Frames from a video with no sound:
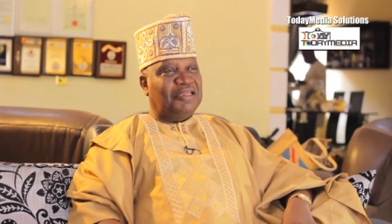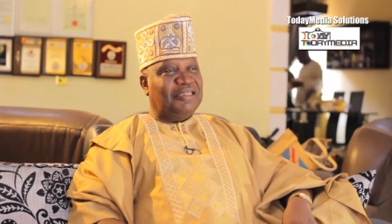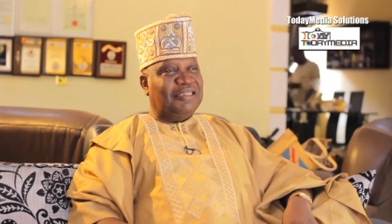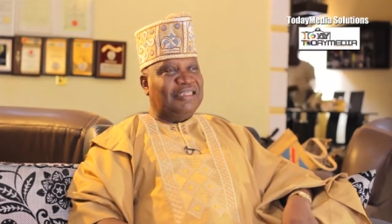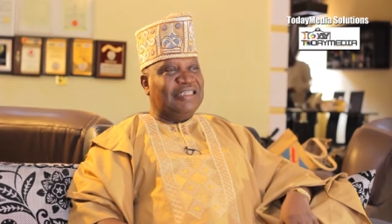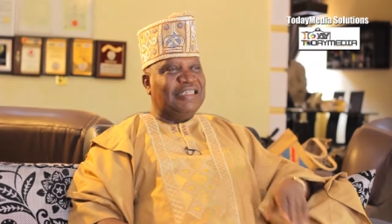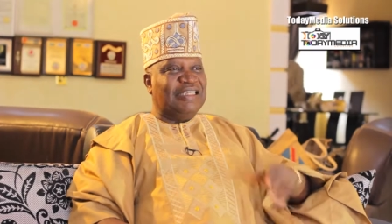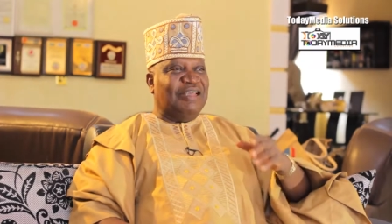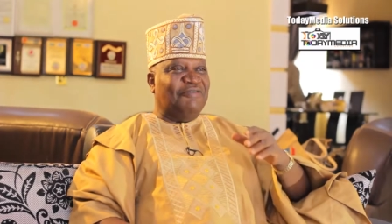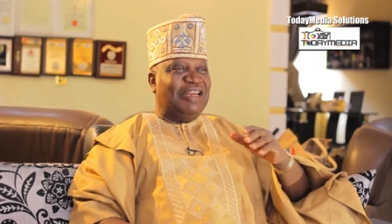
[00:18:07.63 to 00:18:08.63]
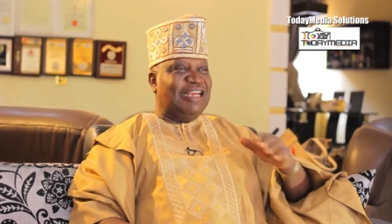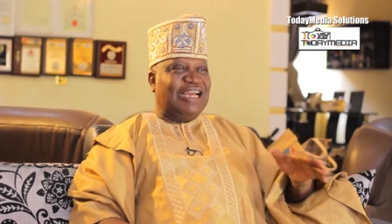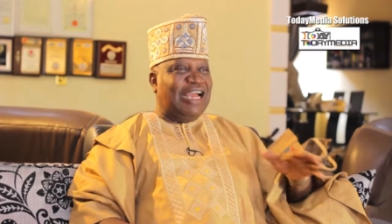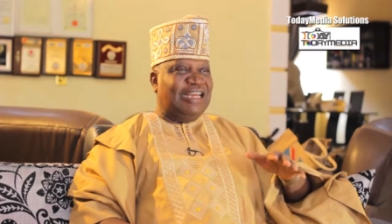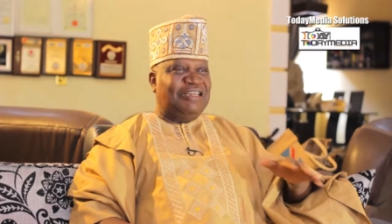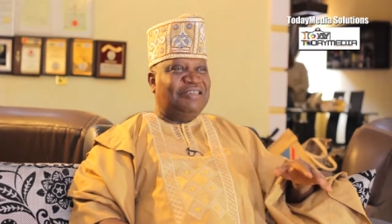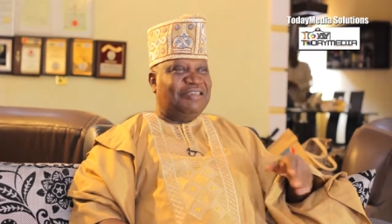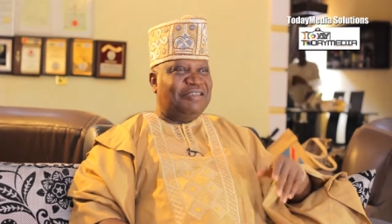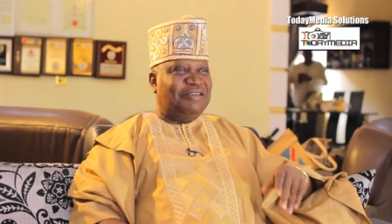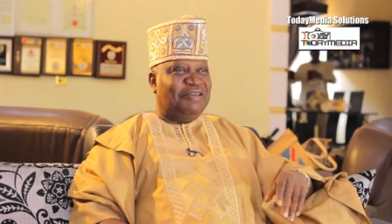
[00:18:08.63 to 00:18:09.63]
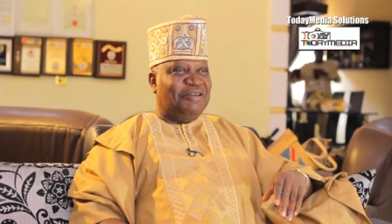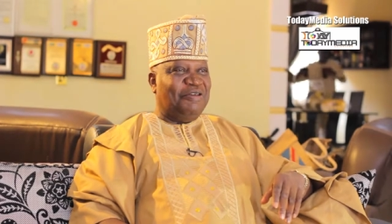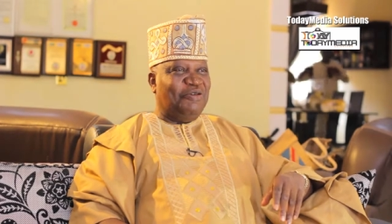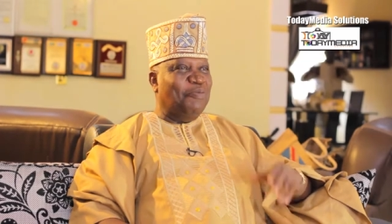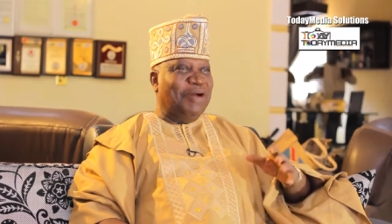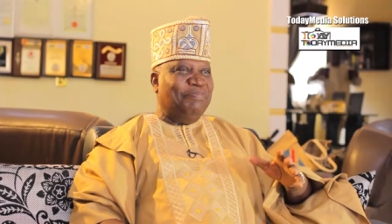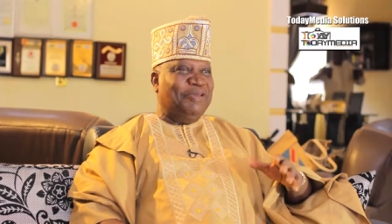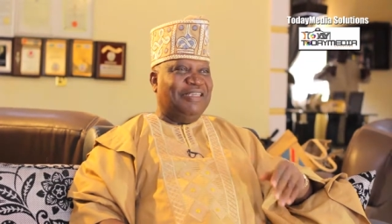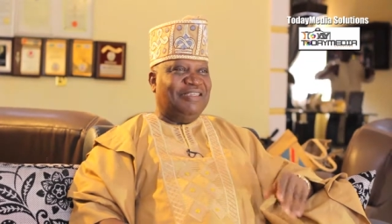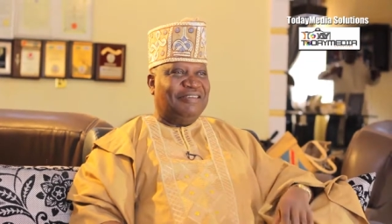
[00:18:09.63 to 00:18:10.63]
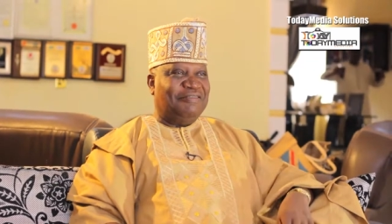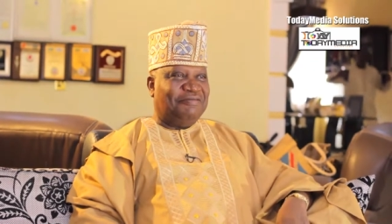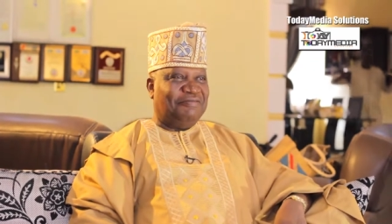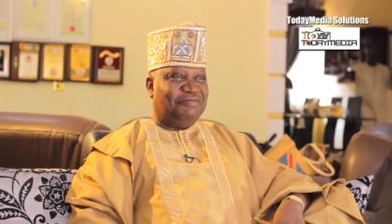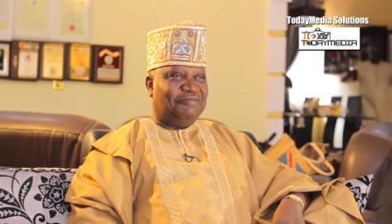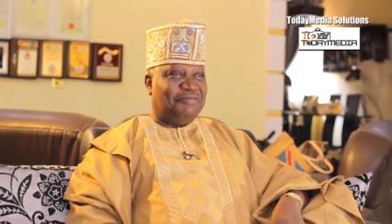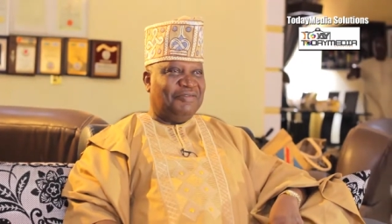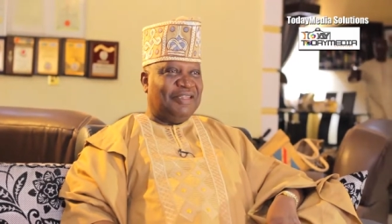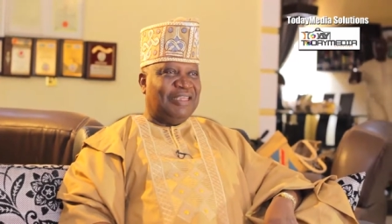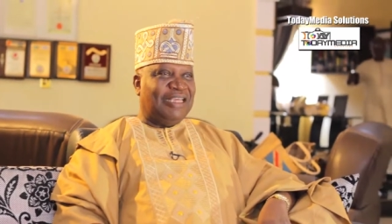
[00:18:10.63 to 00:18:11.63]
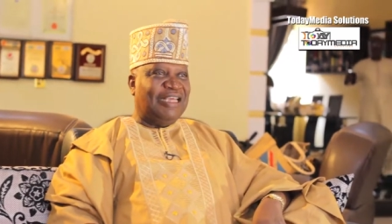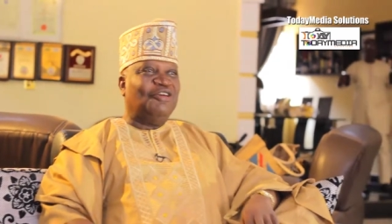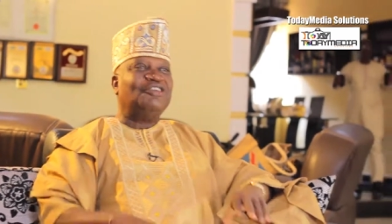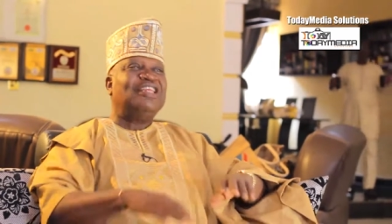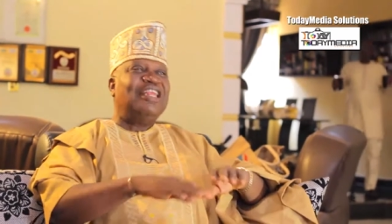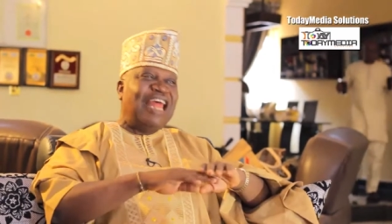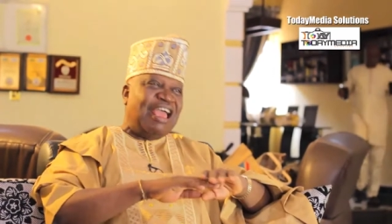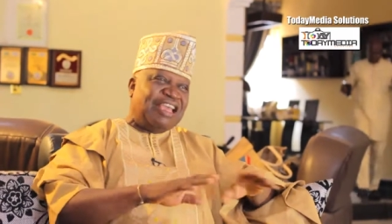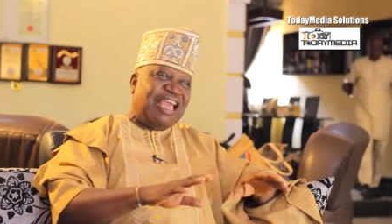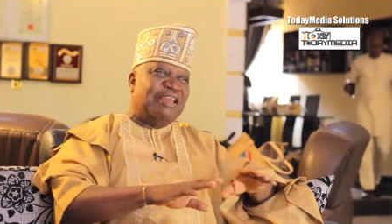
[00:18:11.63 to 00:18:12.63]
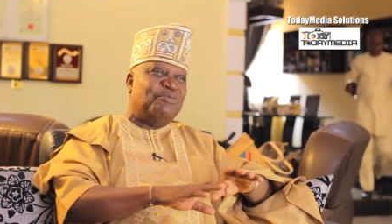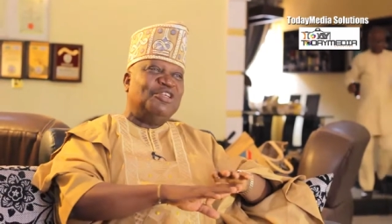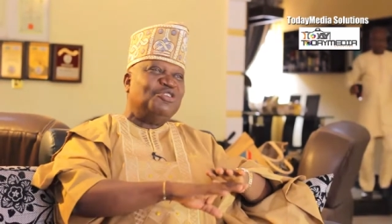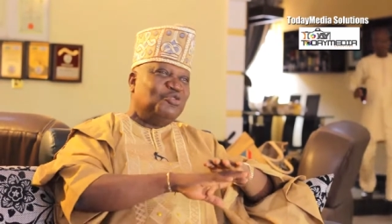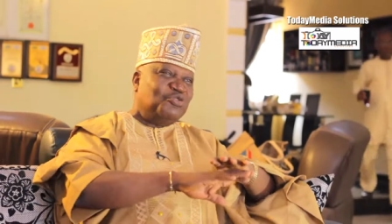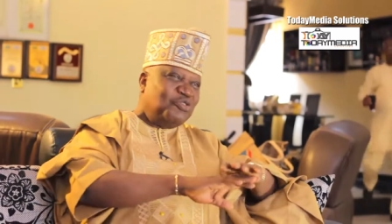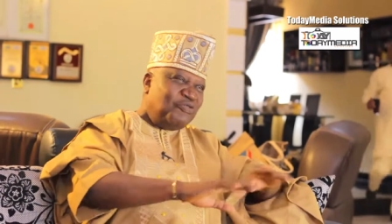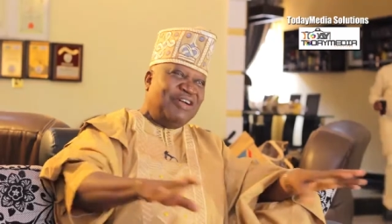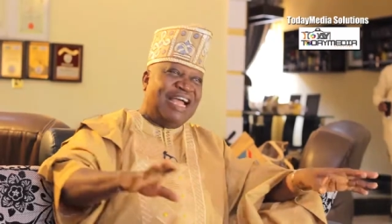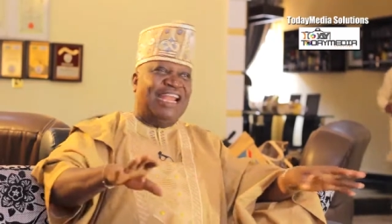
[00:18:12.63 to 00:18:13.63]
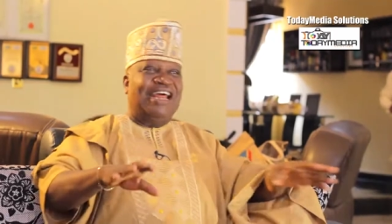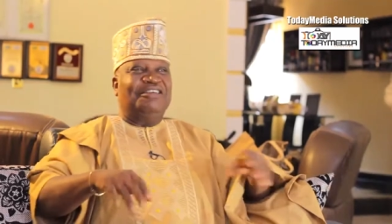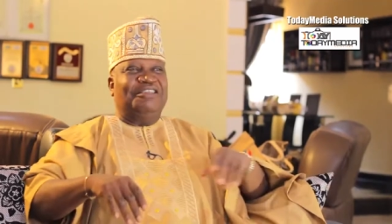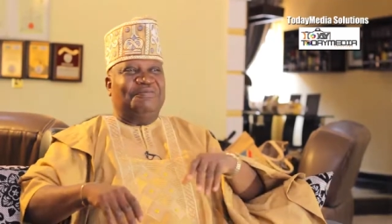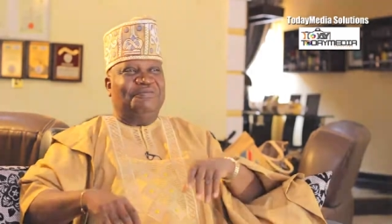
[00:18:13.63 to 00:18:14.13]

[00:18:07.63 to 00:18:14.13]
This is a very kind human being. He doesn't like anybody to suffer around him.